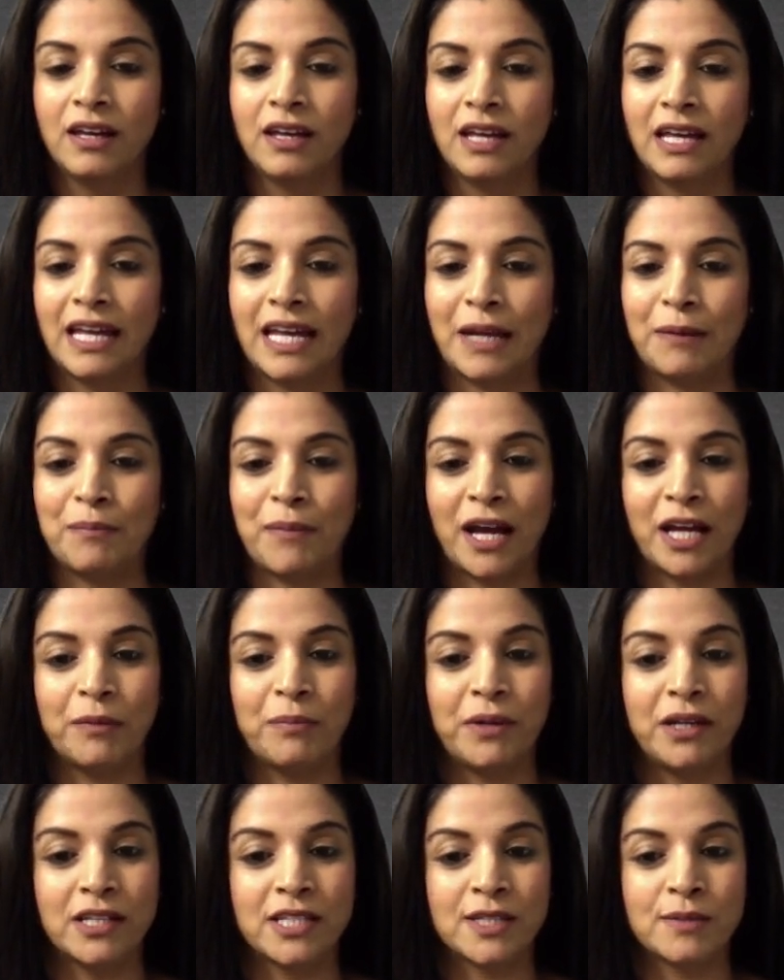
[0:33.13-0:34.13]
It might be
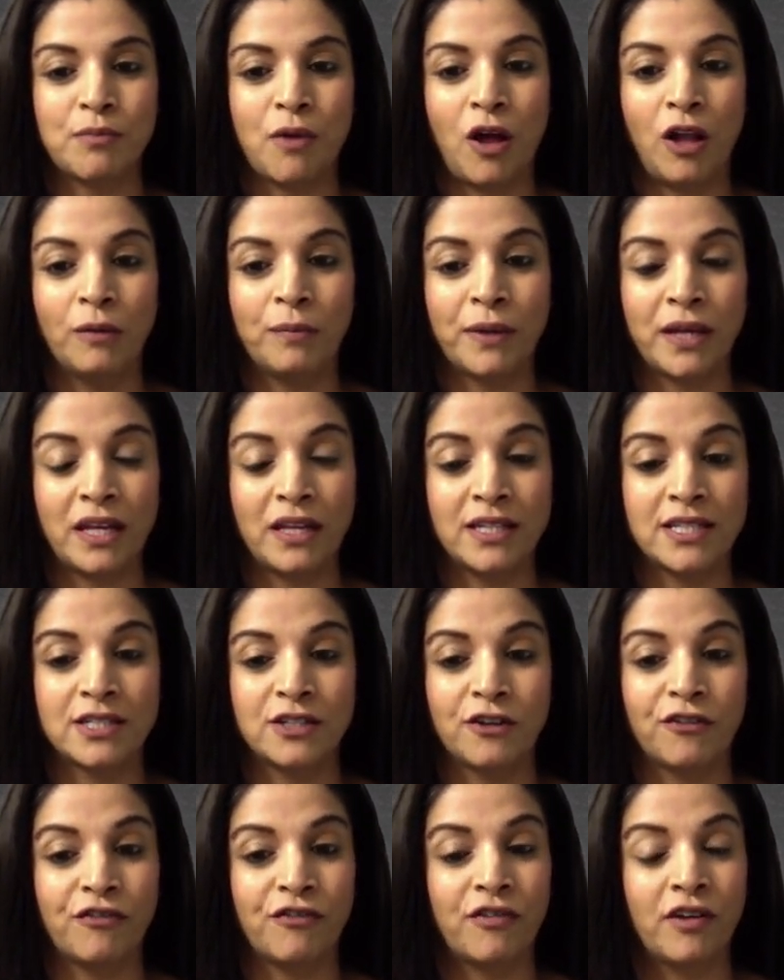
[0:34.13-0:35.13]
a small piece
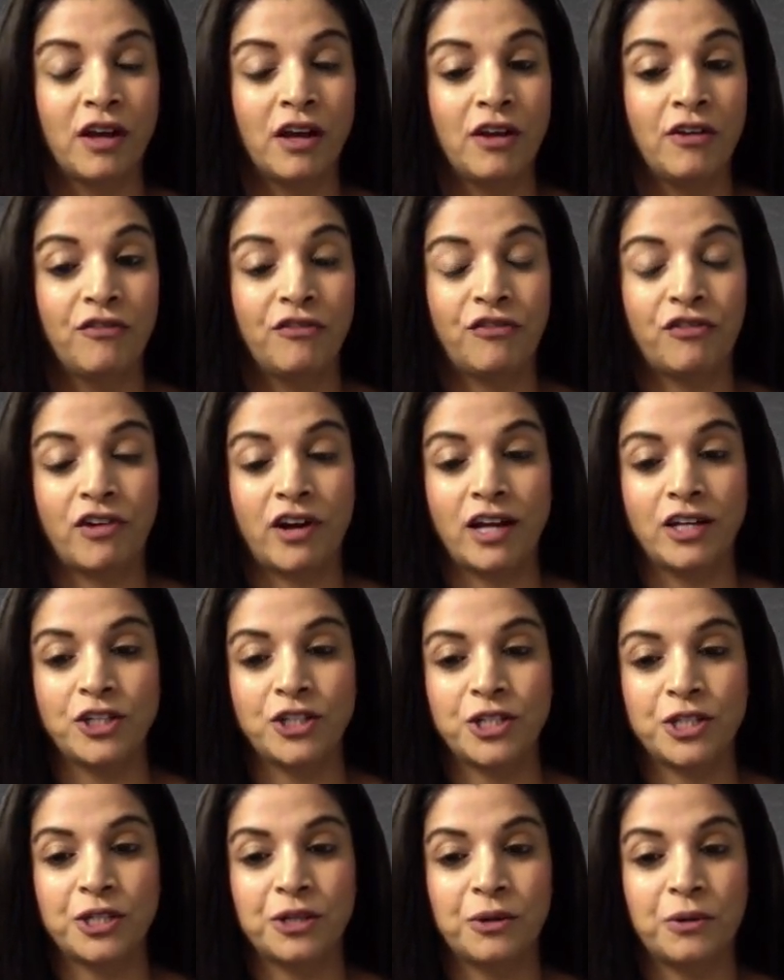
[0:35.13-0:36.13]
of
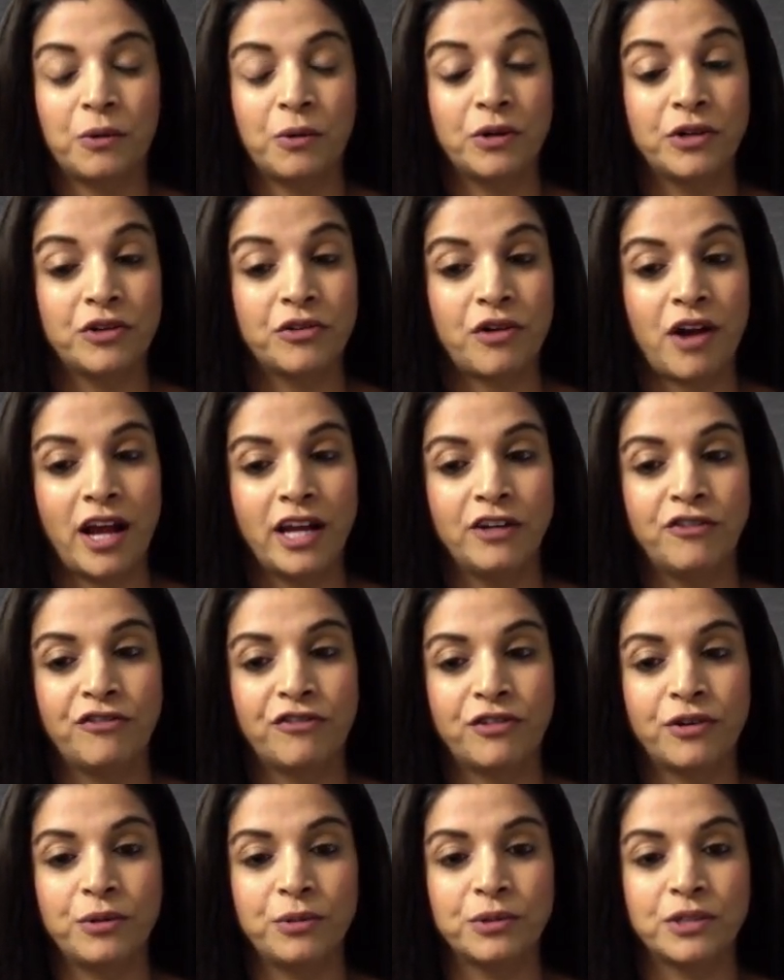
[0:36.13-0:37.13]
fresh or dried
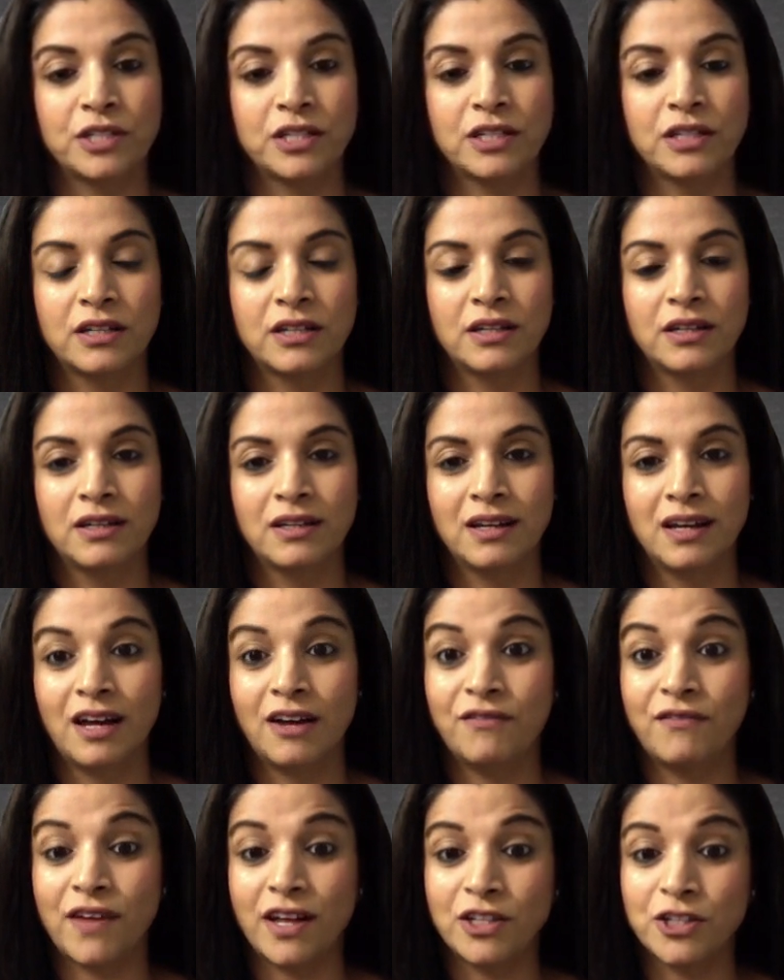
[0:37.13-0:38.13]
fruit, a
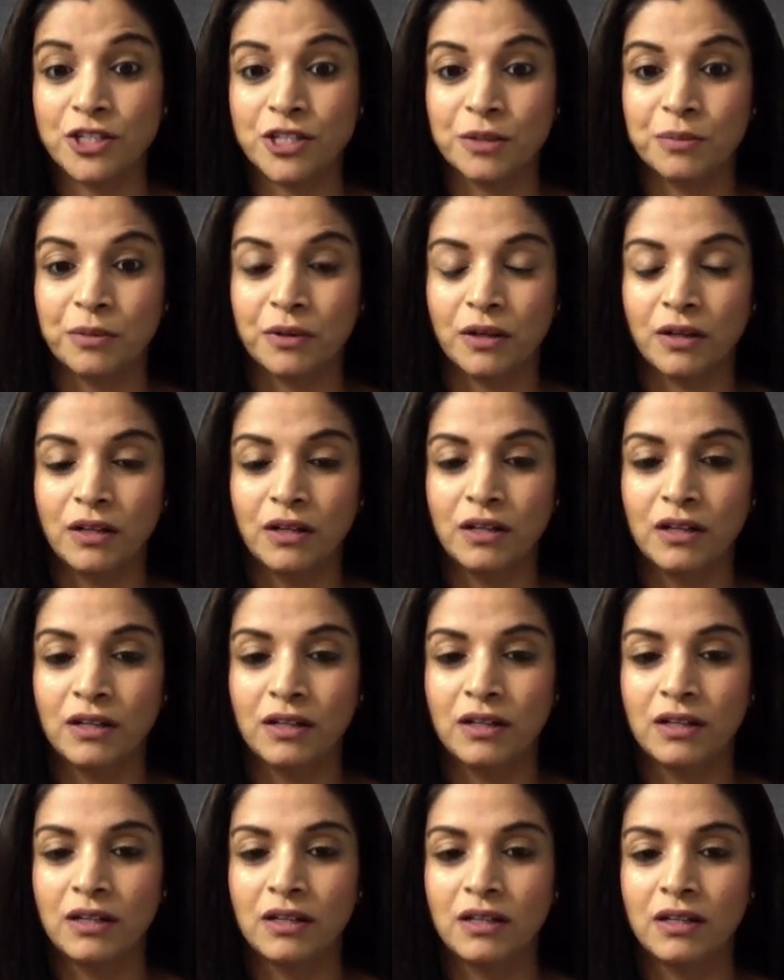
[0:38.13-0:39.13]
vegetable,
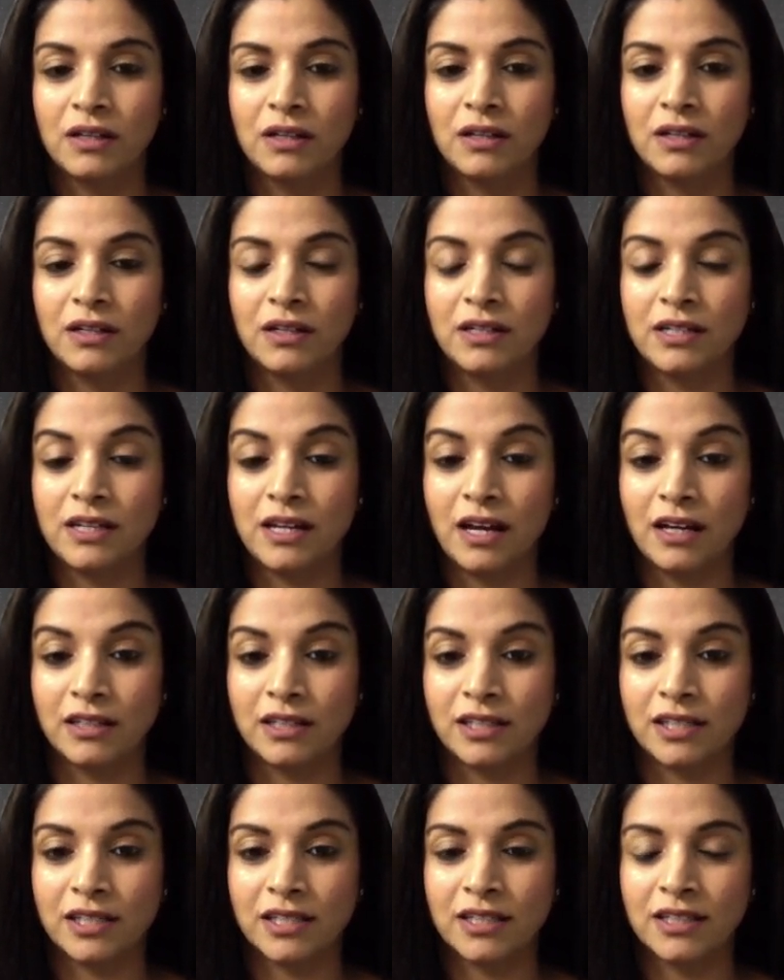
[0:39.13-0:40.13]
a
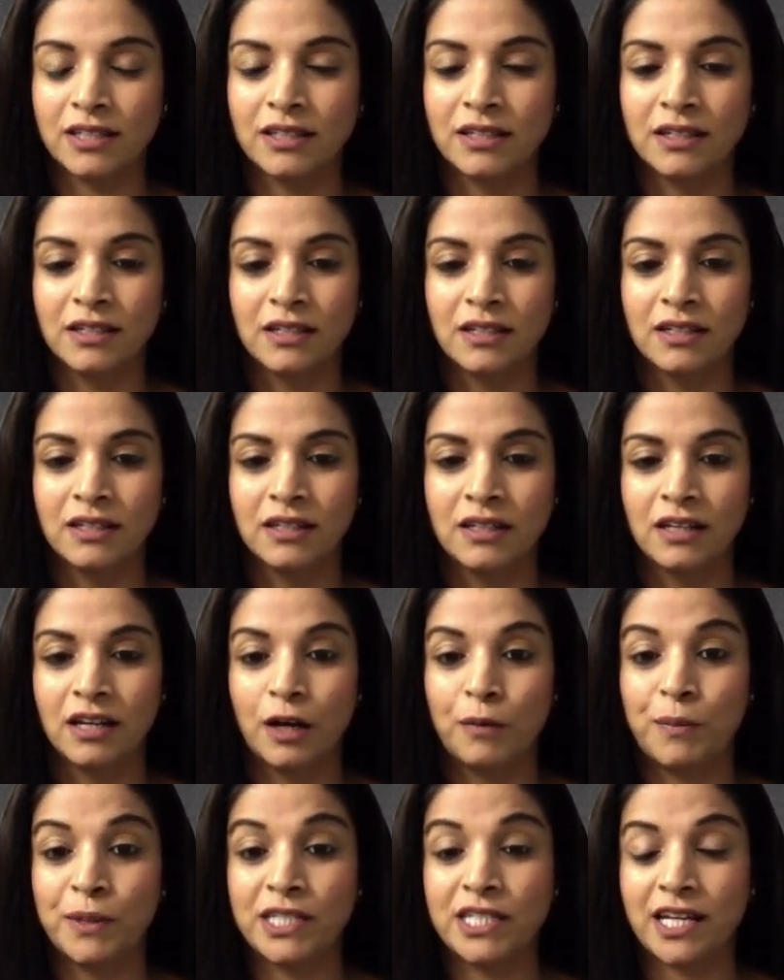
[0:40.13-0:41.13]
nut, a
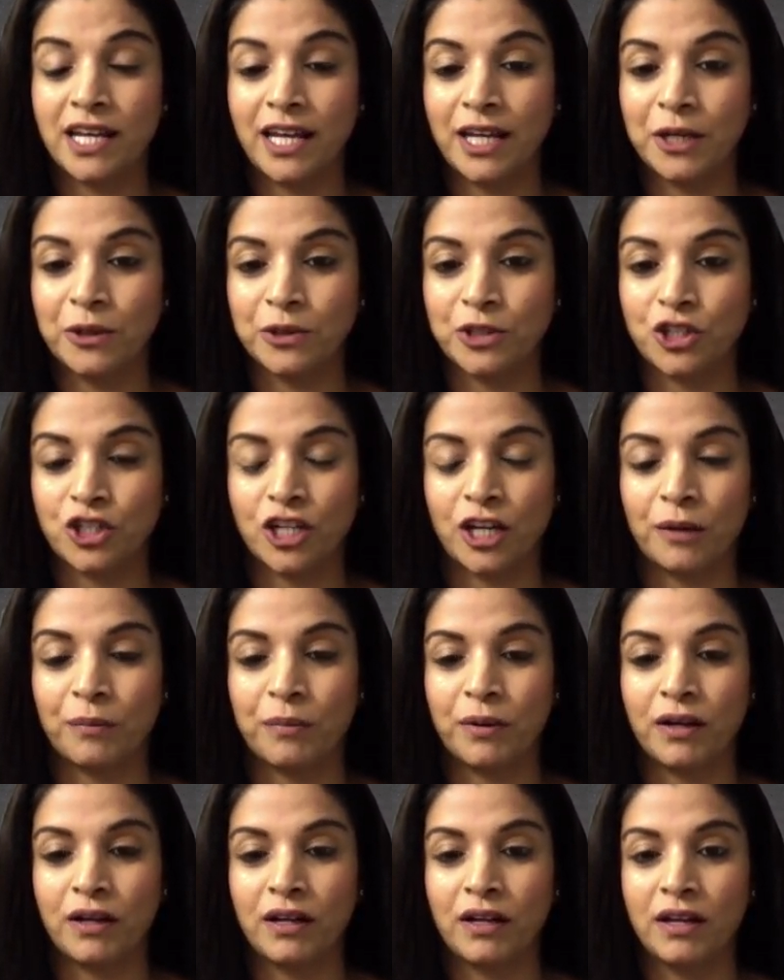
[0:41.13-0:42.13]
potato chip.
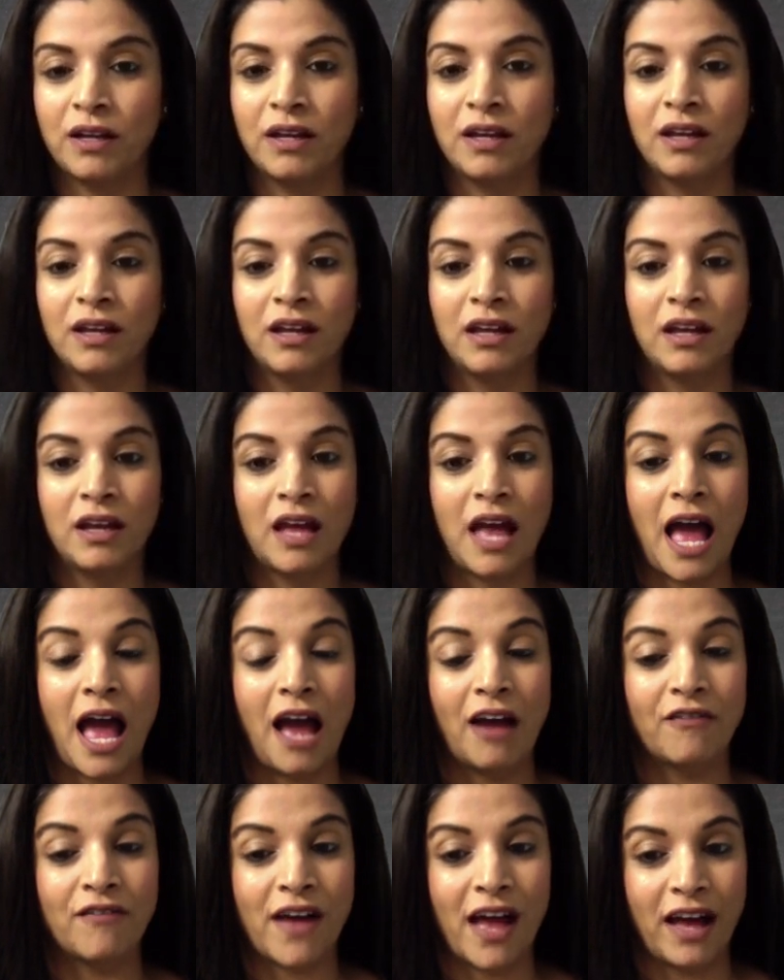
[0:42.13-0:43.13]

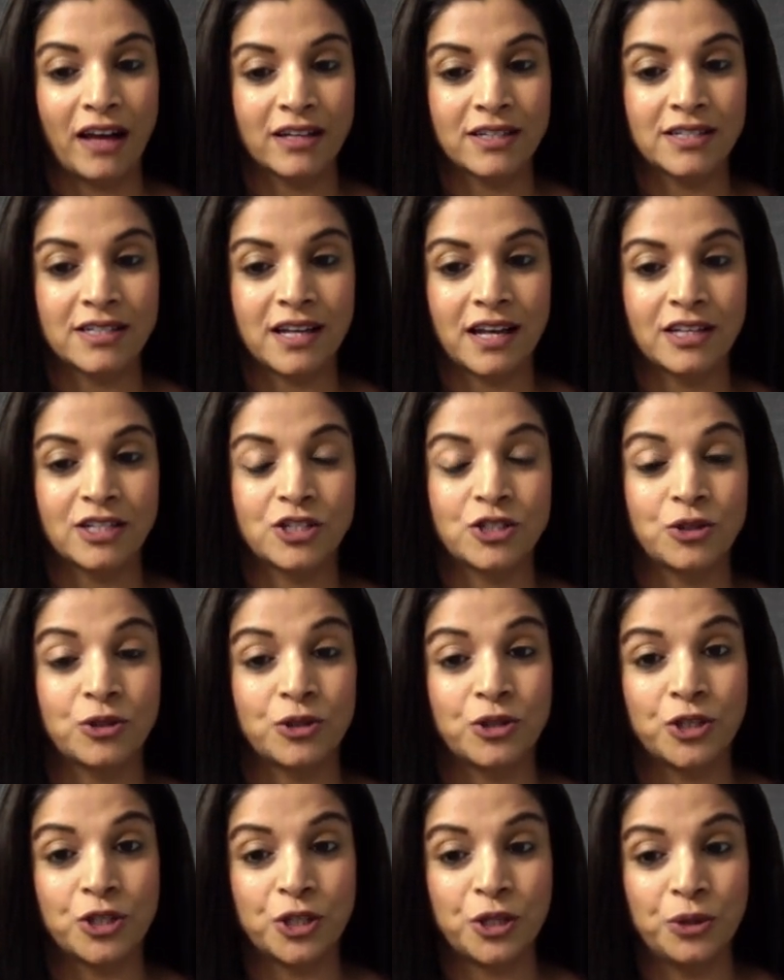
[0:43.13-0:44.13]
Have access to
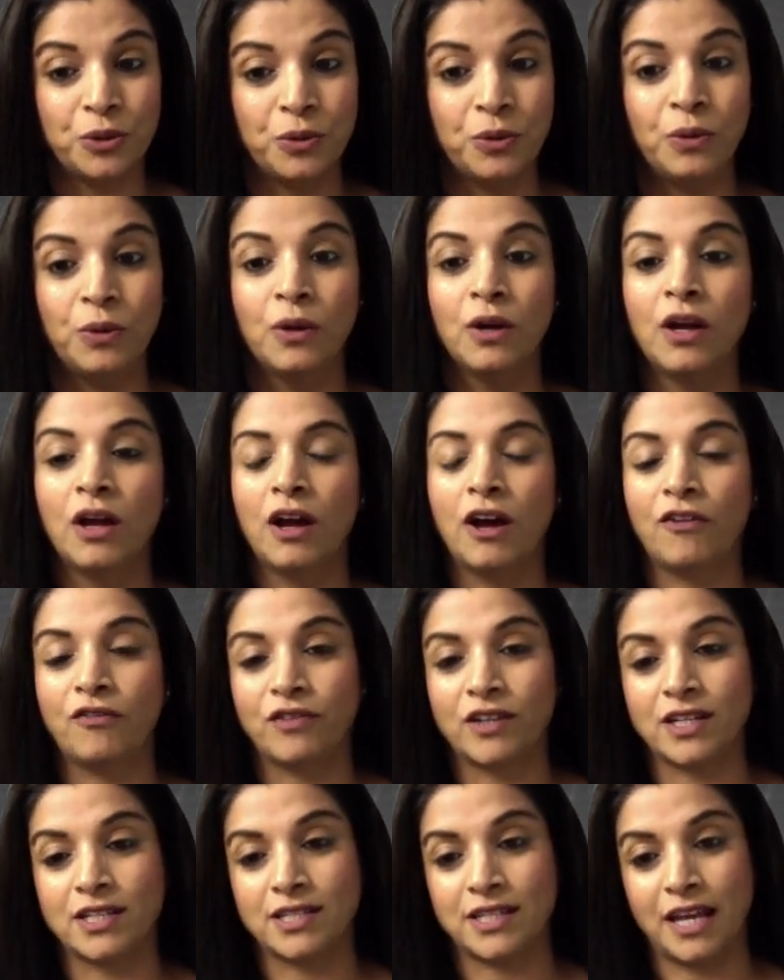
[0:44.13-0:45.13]
two of the
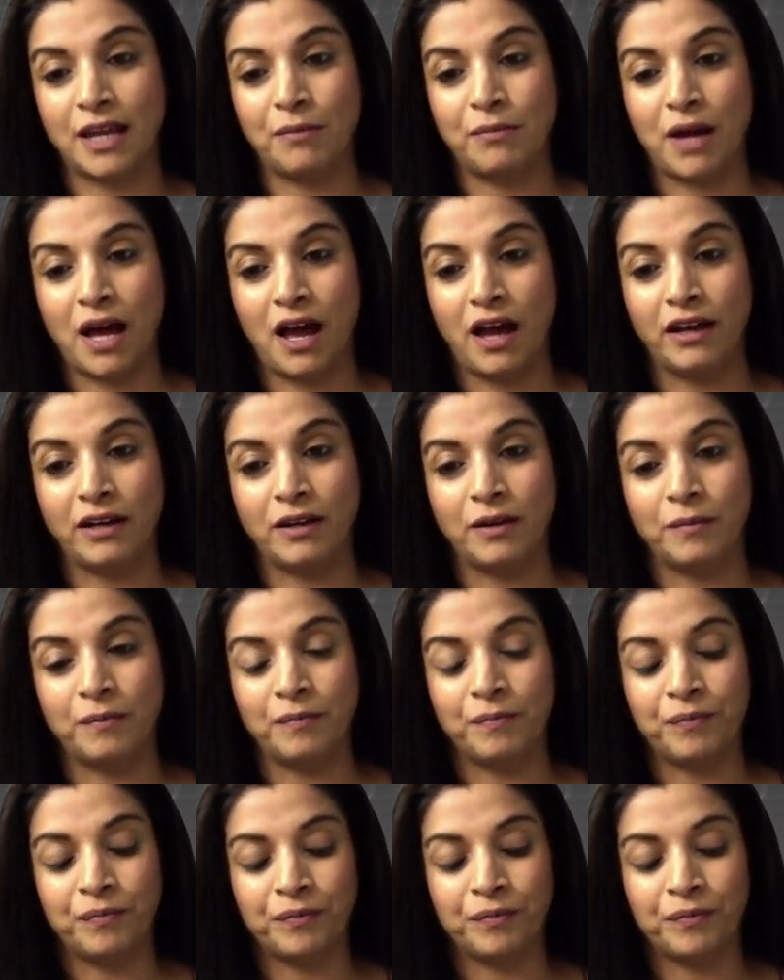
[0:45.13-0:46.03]
same item.